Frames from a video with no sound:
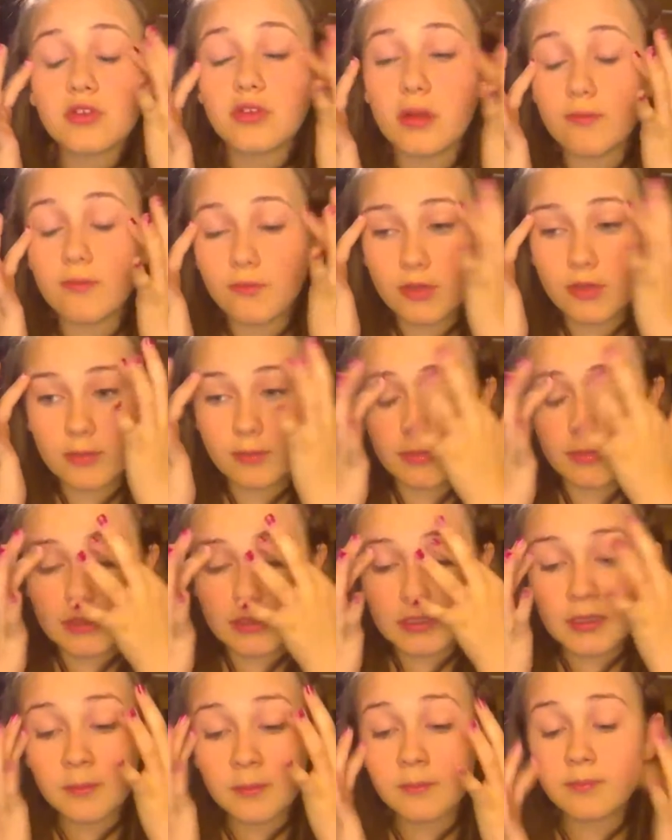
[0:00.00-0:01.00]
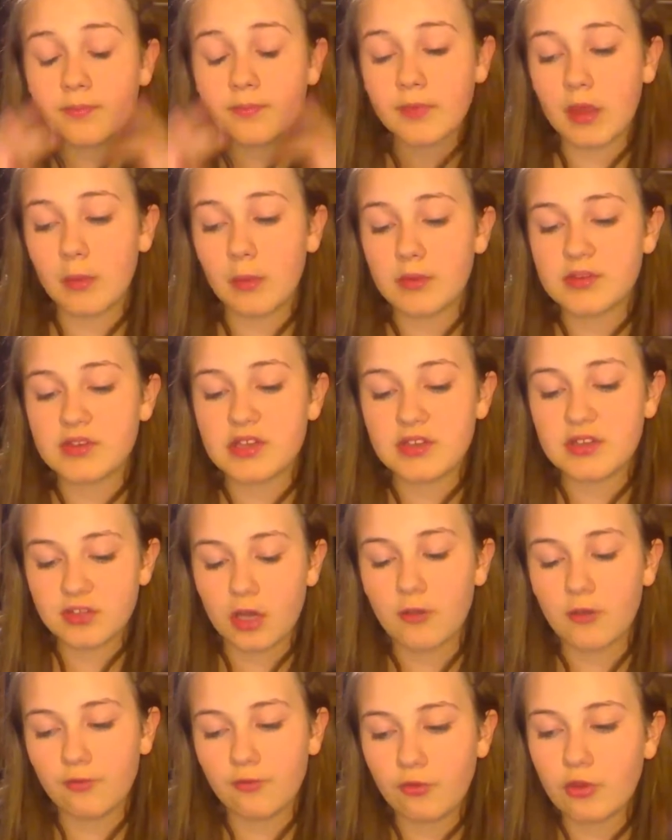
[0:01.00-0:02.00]
Make sure that I'm fully blended, and once
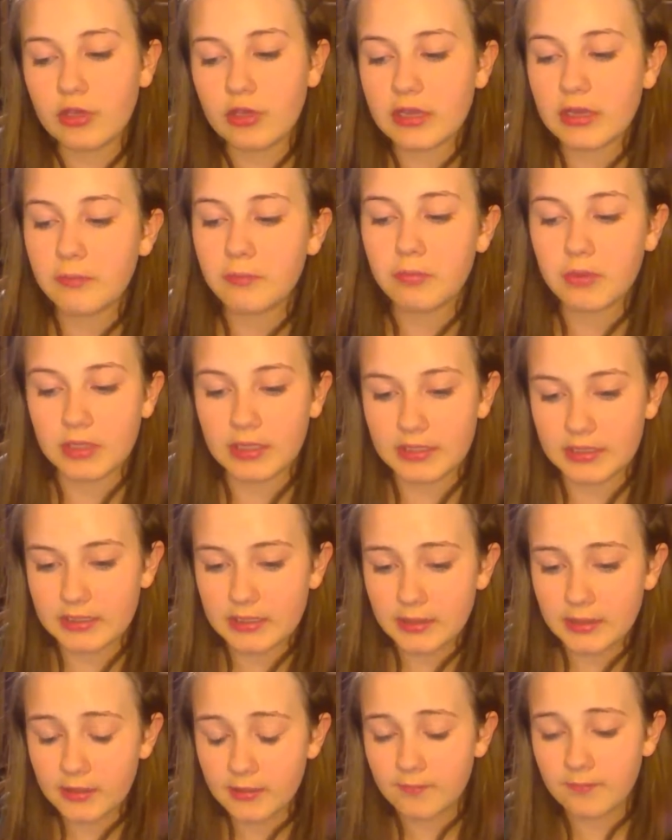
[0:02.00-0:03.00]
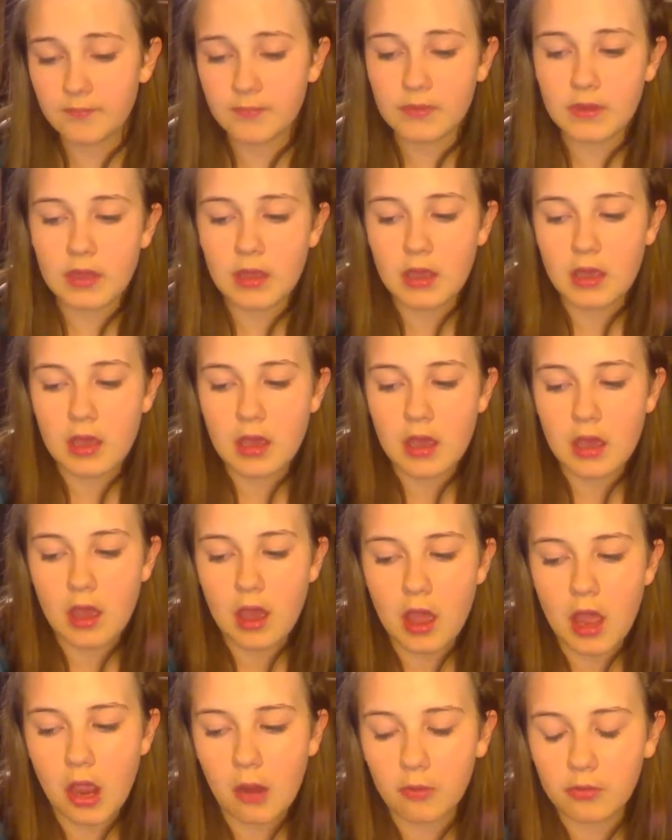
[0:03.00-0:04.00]
it's all fully blended,
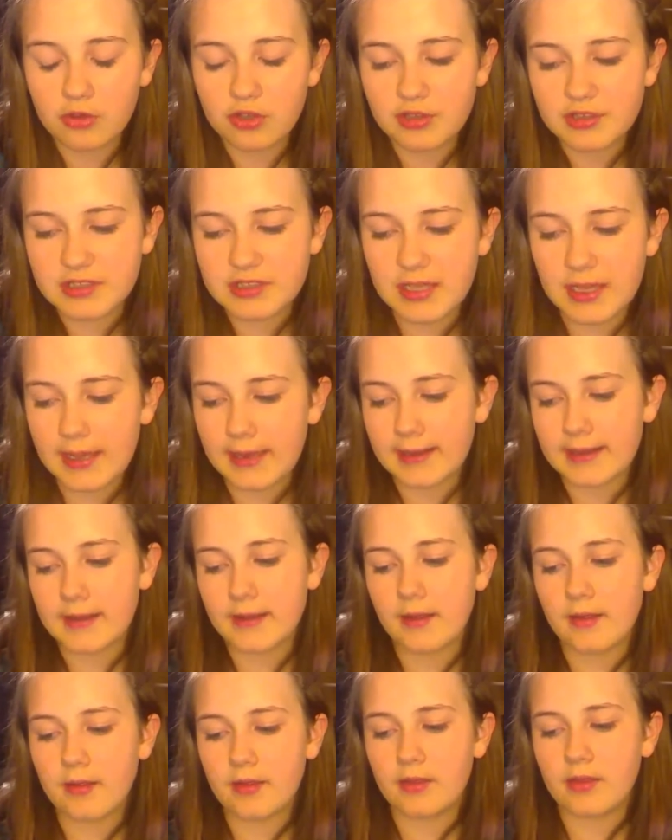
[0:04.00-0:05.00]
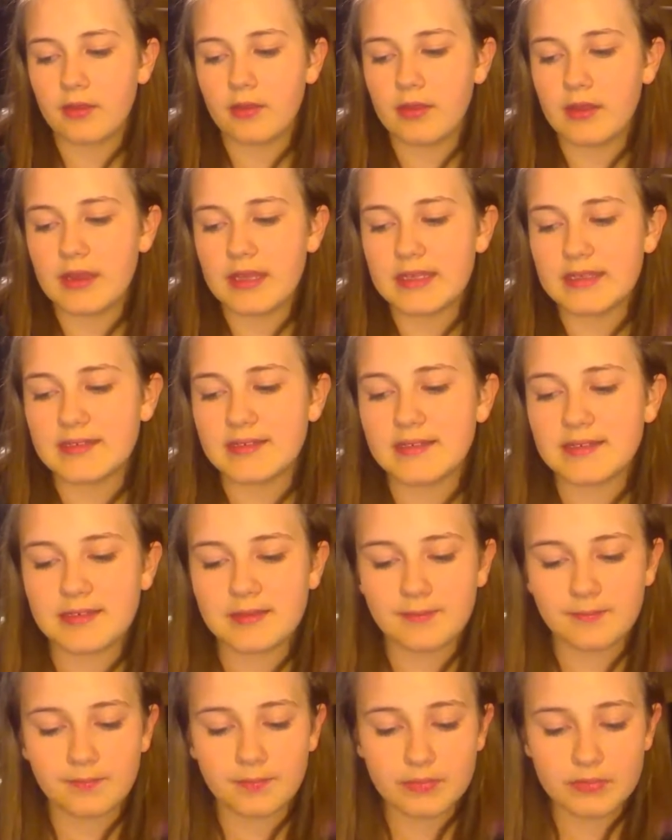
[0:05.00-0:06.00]
I will just take this
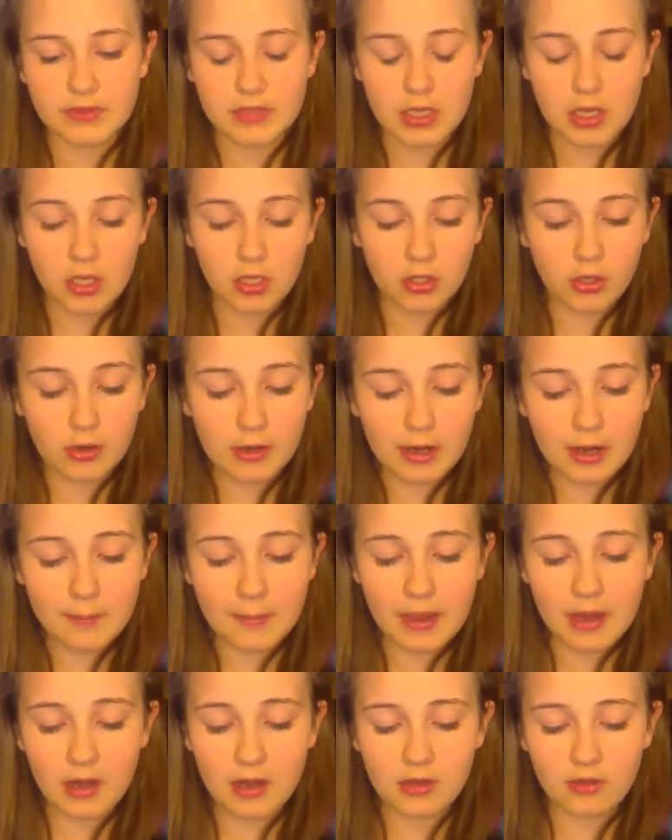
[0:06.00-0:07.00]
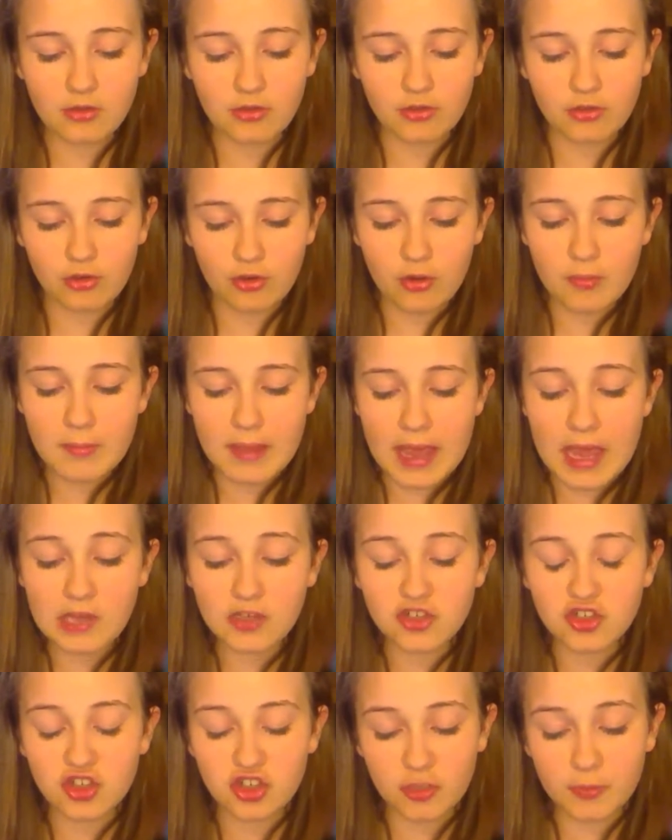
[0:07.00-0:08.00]
L'Oreal Paris True
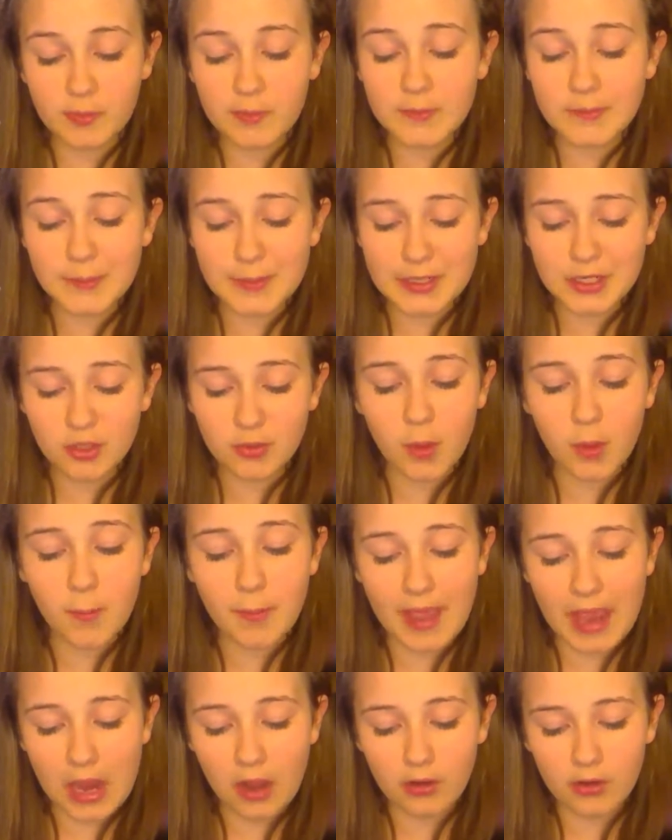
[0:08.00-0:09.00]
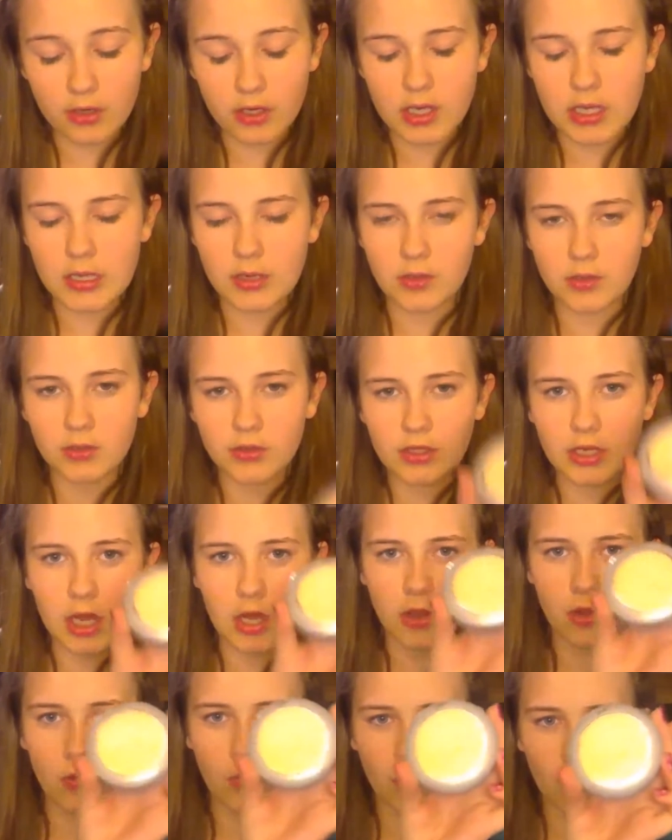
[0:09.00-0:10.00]
Match Super Blendable Powder in
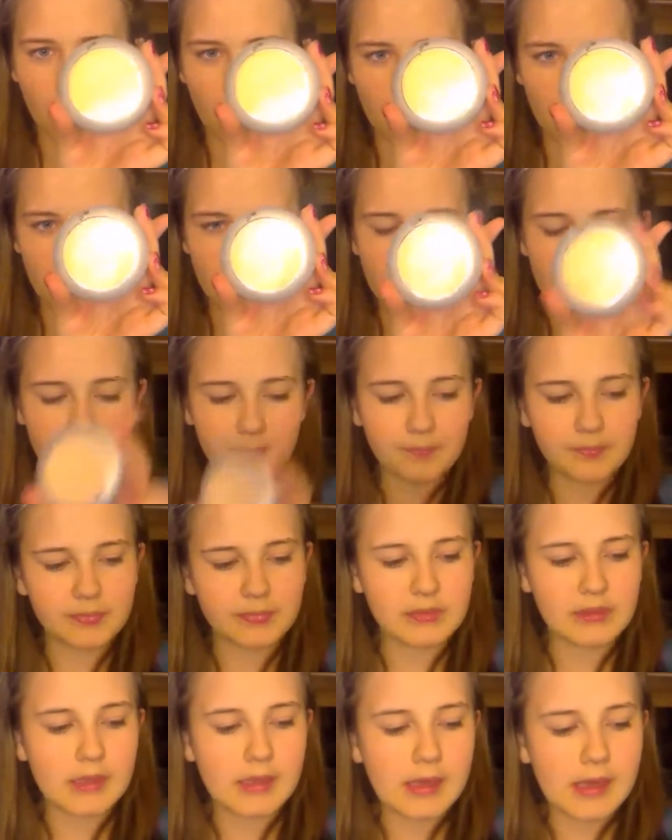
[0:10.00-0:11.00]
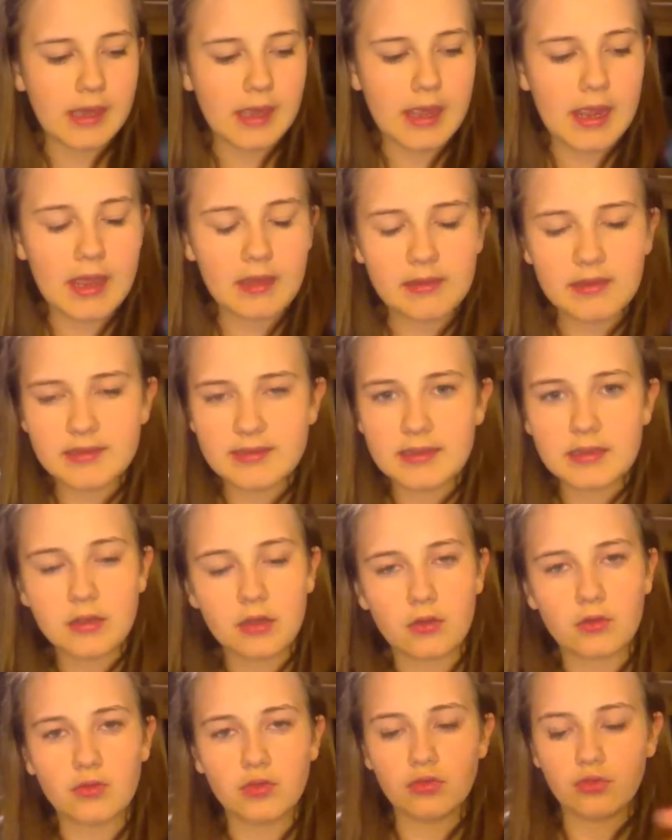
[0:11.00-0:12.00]
the color Warm, and this
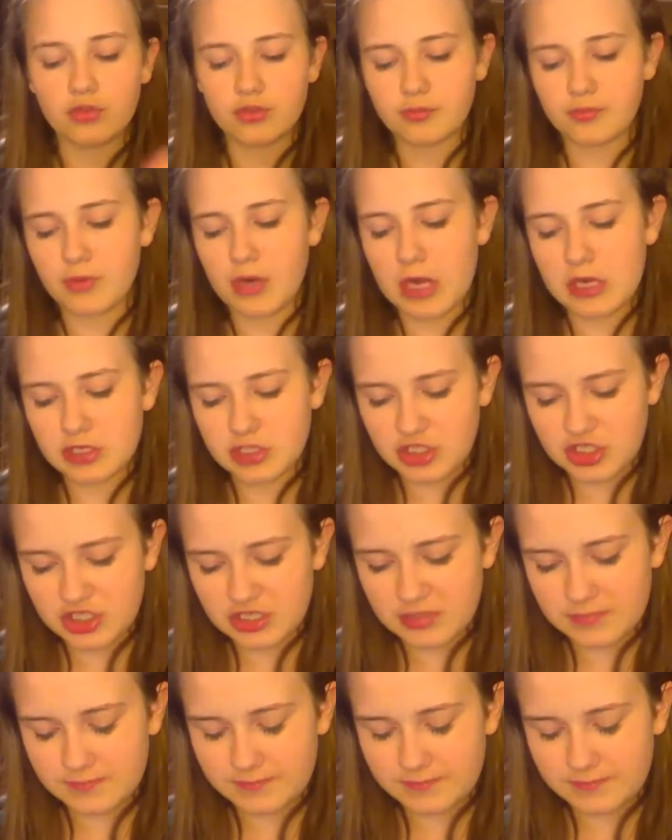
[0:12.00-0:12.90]
Eco Tools brush.